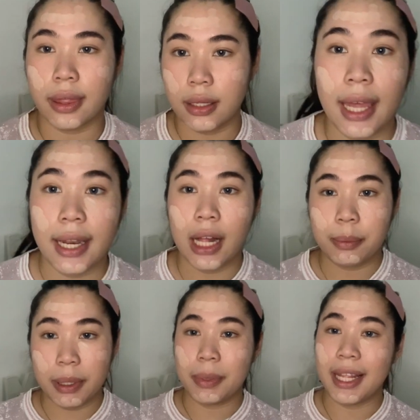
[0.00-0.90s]
And I'll
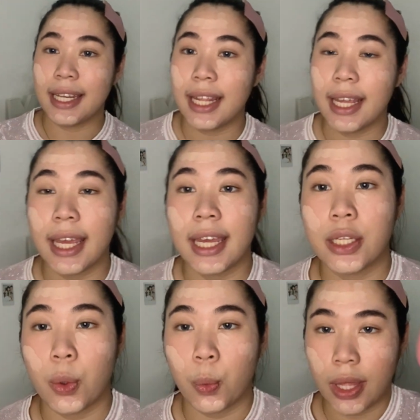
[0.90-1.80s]
be blending it
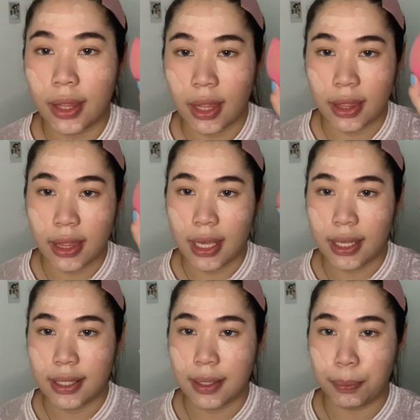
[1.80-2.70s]
with
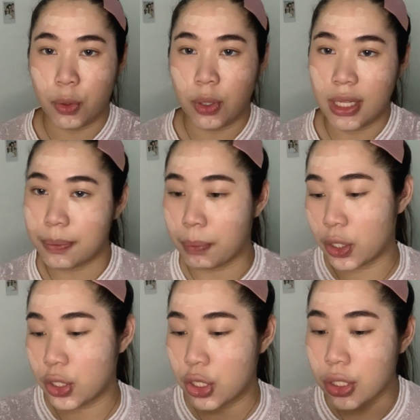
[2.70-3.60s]
this beauty
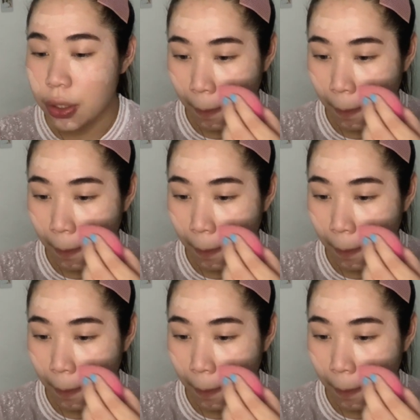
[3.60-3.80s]
sponge.